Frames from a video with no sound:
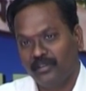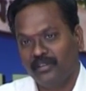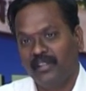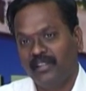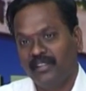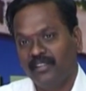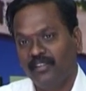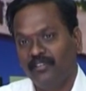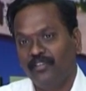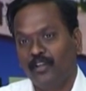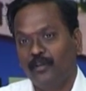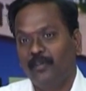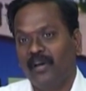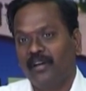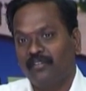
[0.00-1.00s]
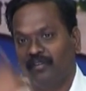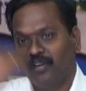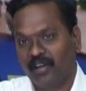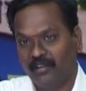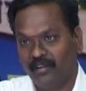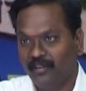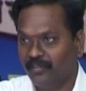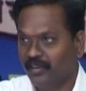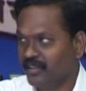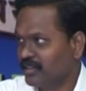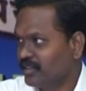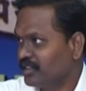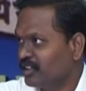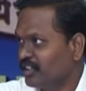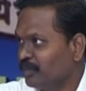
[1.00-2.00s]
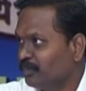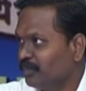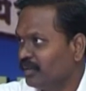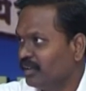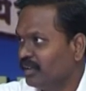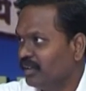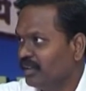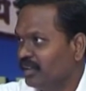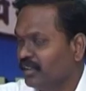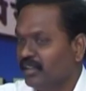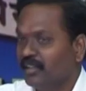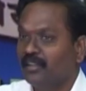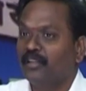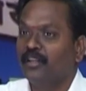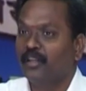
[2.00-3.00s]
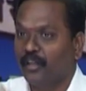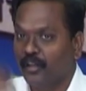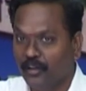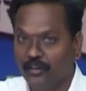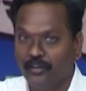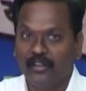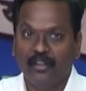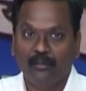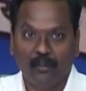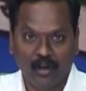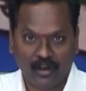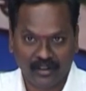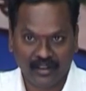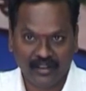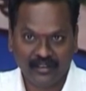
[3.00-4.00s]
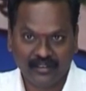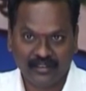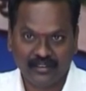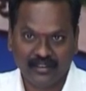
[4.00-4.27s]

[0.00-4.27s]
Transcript: that is the feedback for our first step then redo the modeling,